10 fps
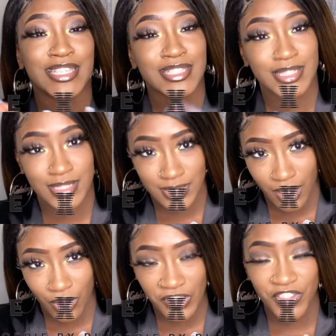
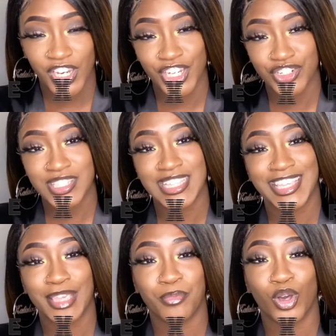So if you're interested,
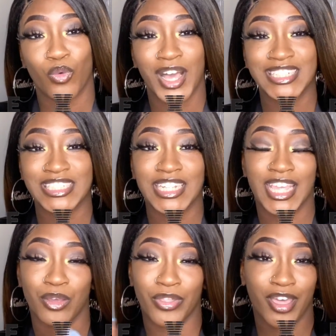keep on watching,
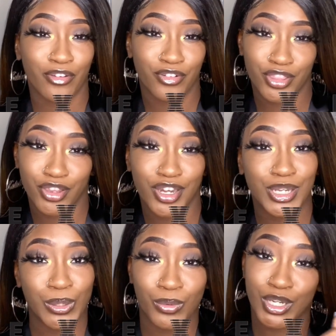and without further
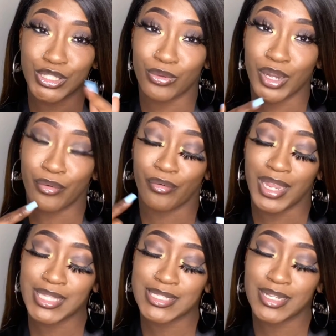ado, we're just gonna get
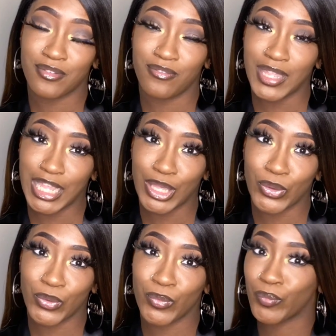right into the video. All